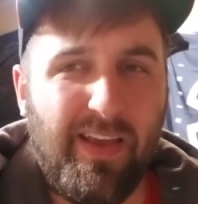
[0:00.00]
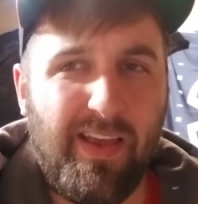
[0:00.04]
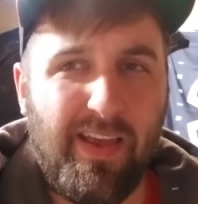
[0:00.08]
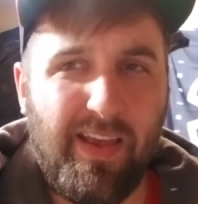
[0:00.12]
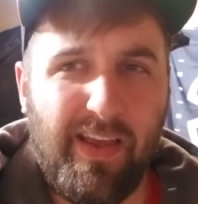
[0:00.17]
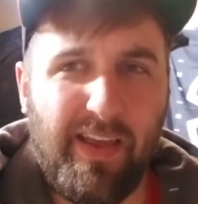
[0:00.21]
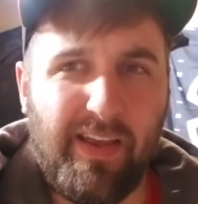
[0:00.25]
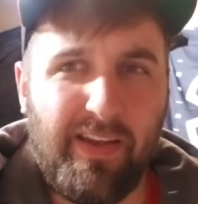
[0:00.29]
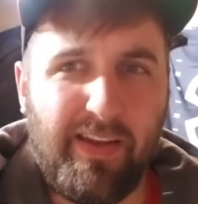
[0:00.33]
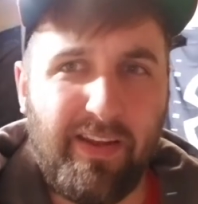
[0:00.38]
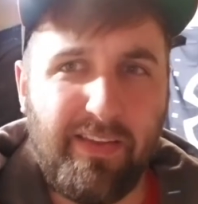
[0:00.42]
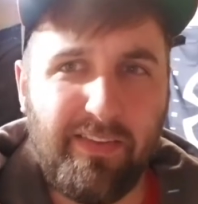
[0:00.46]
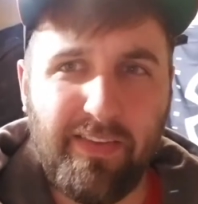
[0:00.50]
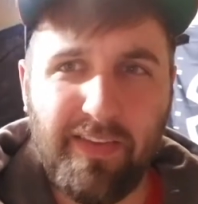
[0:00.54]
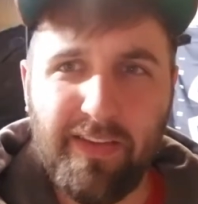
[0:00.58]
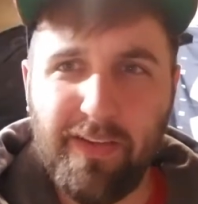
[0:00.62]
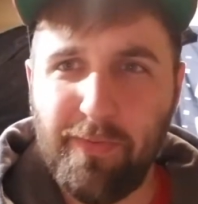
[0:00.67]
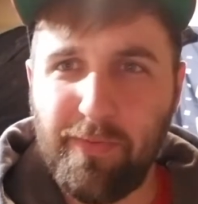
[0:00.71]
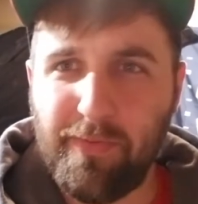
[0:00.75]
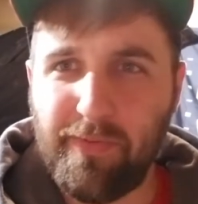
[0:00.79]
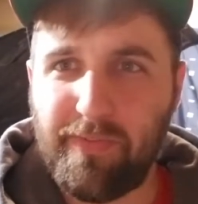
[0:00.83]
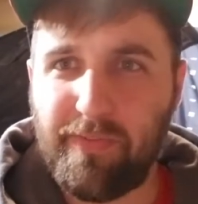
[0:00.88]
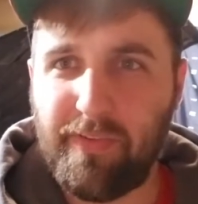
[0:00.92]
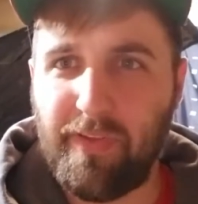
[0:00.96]
And I think
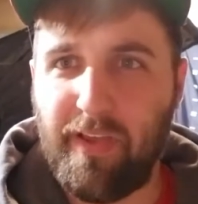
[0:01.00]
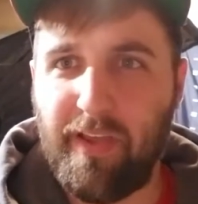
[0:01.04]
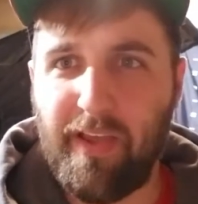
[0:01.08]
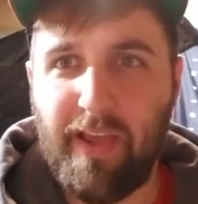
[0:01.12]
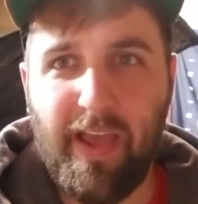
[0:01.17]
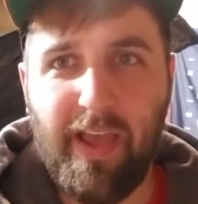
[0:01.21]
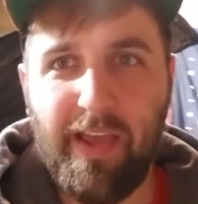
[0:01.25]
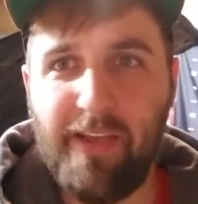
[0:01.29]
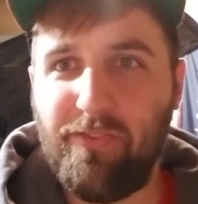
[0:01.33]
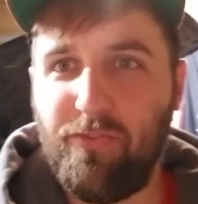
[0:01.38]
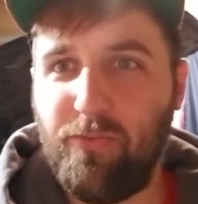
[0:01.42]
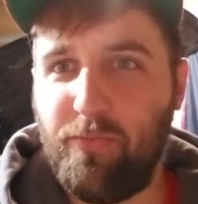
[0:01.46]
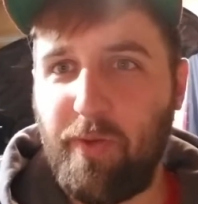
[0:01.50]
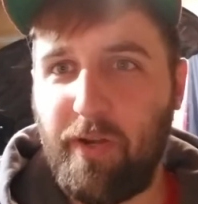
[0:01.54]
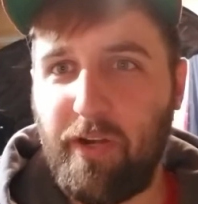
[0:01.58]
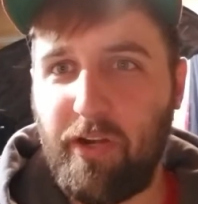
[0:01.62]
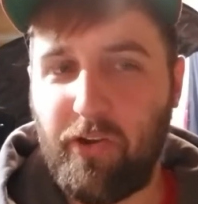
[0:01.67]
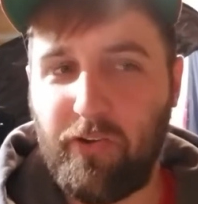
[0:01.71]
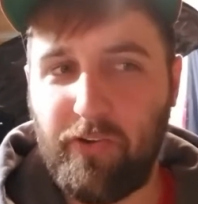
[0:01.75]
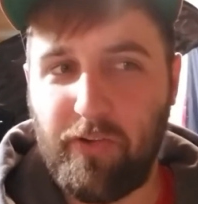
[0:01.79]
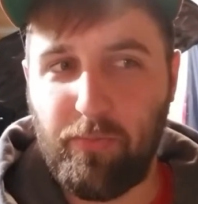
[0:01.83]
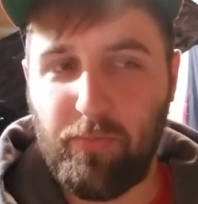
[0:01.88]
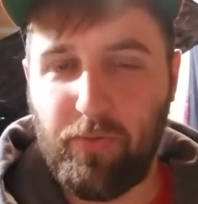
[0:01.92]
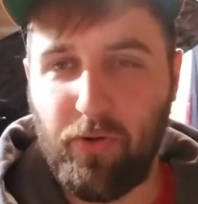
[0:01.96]
it had to have been
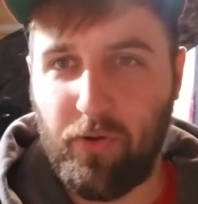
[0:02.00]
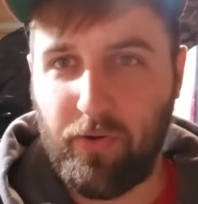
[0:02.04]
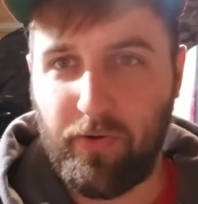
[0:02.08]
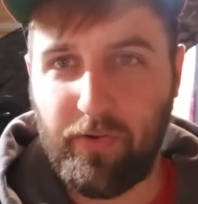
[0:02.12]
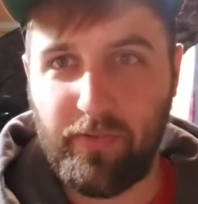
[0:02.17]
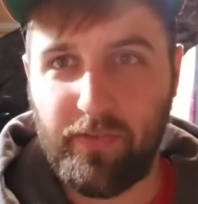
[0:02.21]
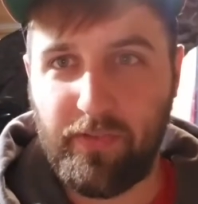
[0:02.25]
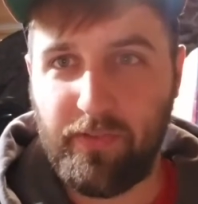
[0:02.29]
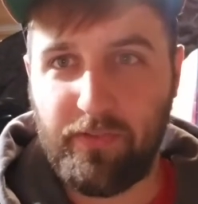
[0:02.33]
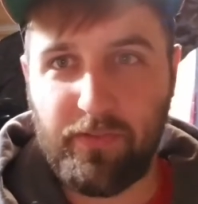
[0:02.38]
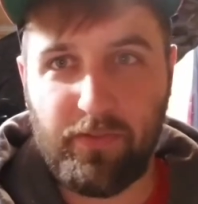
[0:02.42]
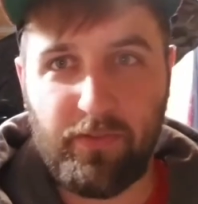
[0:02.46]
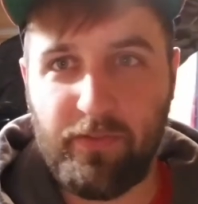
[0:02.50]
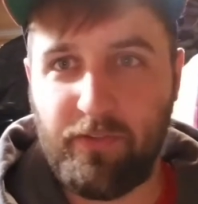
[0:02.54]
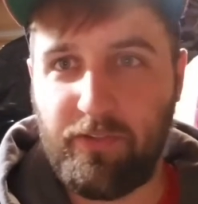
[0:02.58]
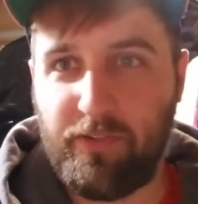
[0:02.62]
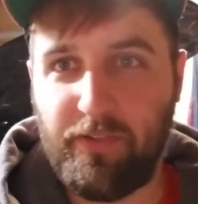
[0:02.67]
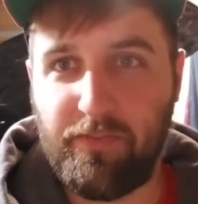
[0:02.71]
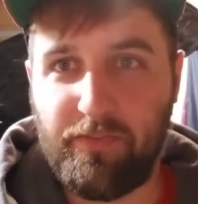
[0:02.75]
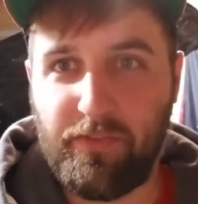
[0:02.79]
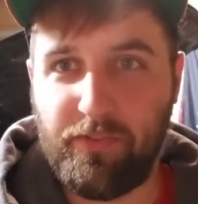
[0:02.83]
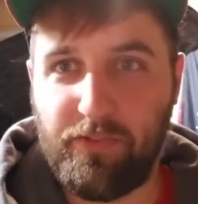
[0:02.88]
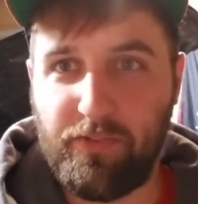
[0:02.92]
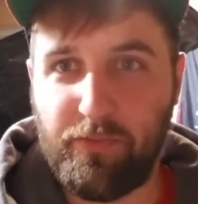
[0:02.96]
already broke because the
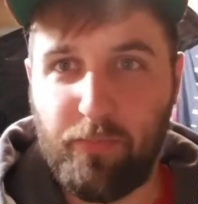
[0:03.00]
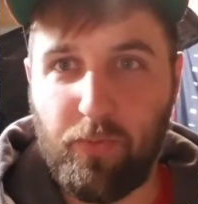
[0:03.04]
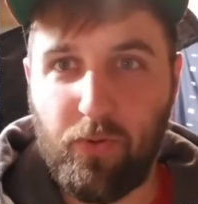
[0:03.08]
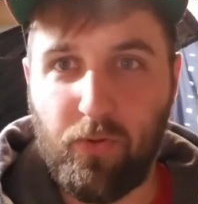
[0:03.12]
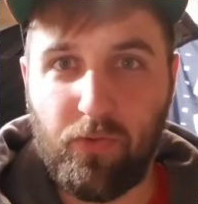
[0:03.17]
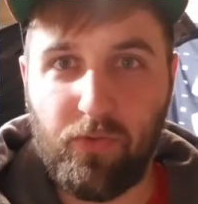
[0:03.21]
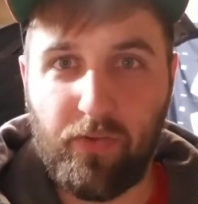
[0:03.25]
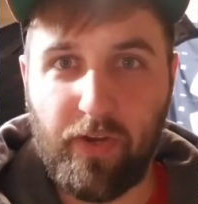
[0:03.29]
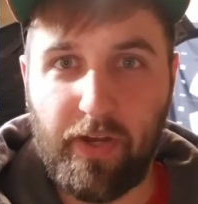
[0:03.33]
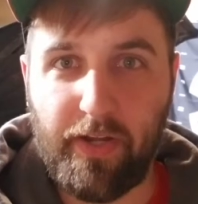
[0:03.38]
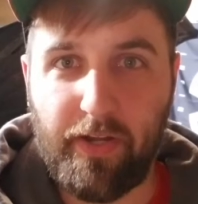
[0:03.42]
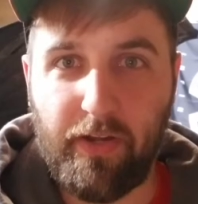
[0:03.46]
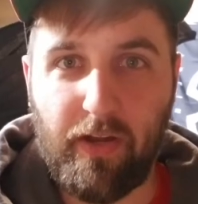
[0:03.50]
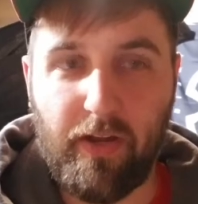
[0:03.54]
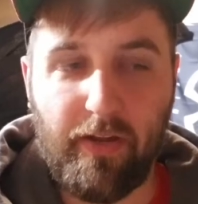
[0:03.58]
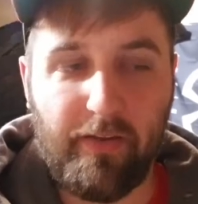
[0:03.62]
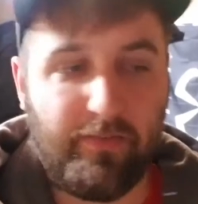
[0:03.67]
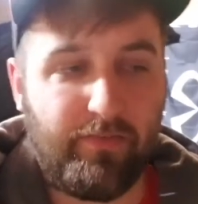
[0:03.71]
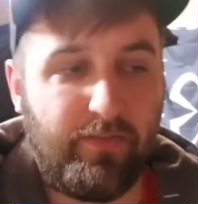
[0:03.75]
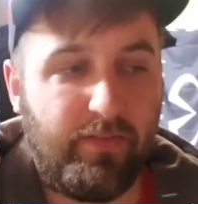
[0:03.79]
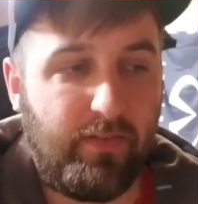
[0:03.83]
shifter just pulled right off.